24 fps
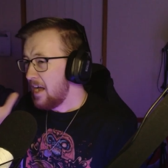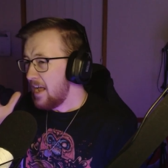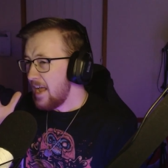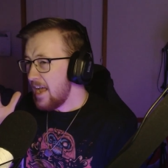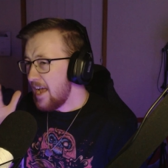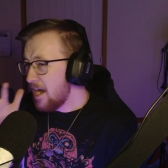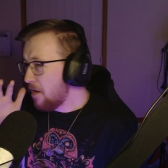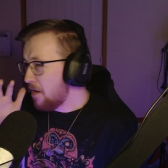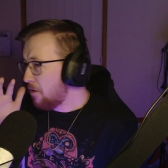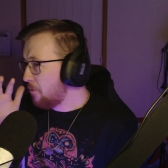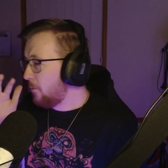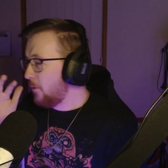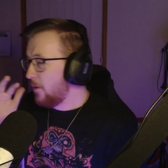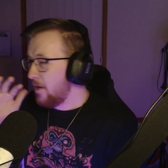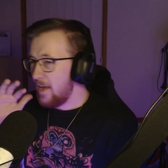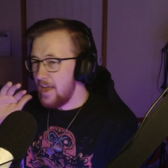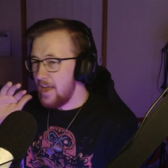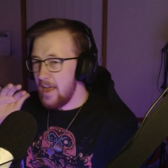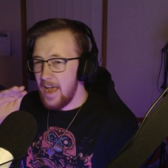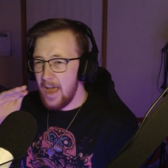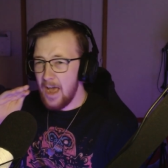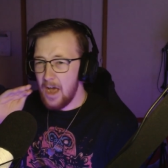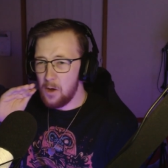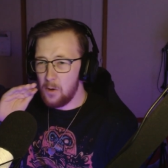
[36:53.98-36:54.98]
Ew!
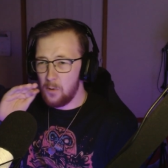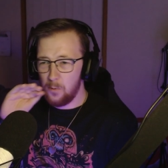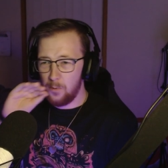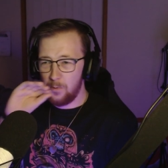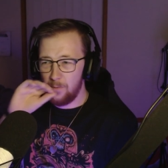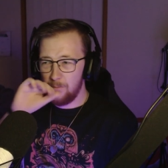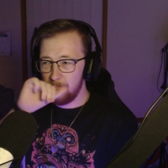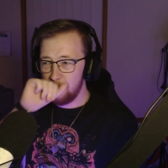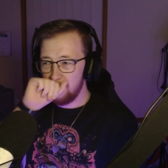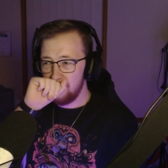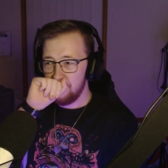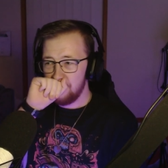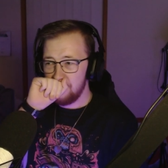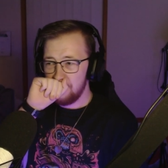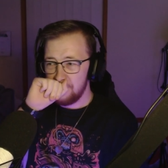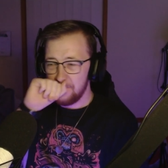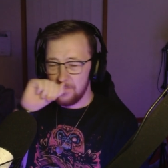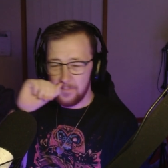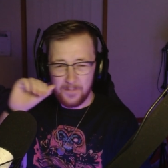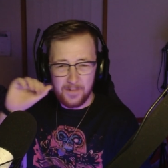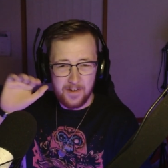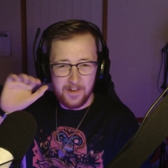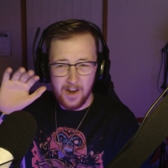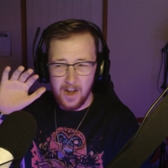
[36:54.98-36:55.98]
Ew!
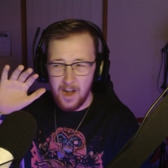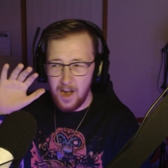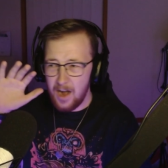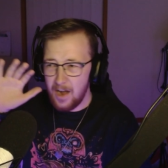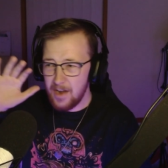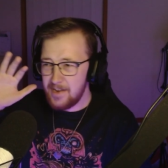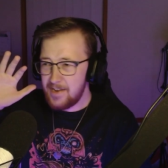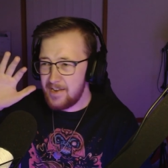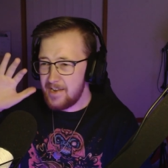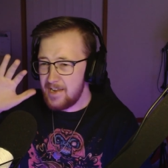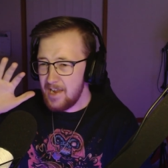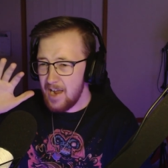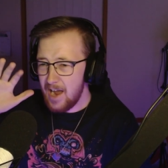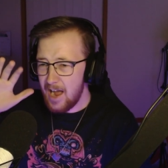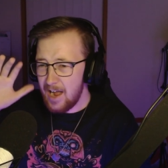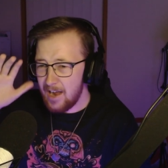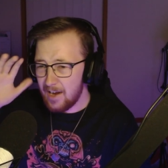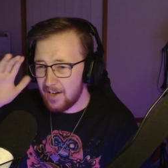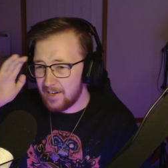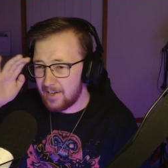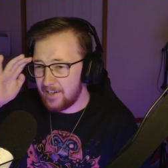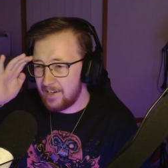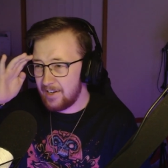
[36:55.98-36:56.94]
Oh, yuck!